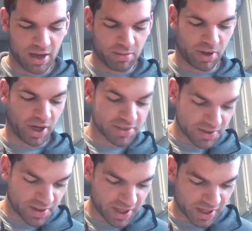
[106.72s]
But I
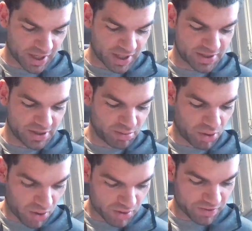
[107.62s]
also think it's
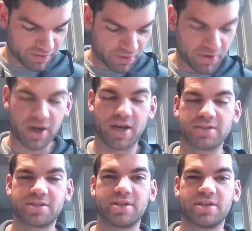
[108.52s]
important for
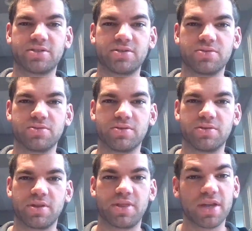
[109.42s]
us to
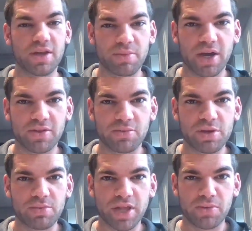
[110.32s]
think about the
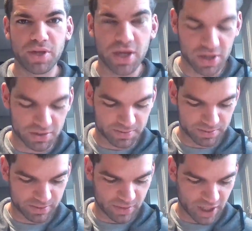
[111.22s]
people that we know.
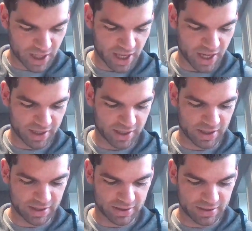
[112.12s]
And
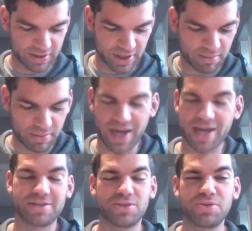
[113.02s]
in
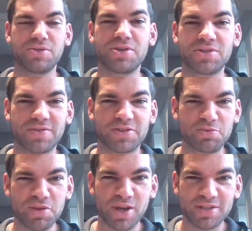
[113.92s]
my 2 years of
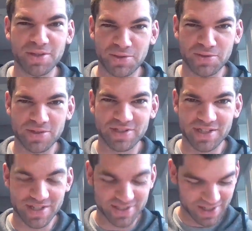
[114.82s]
experience in the Twin
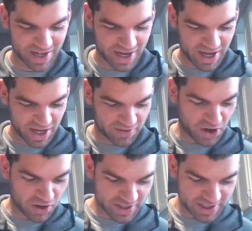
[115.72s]
Cities, of all these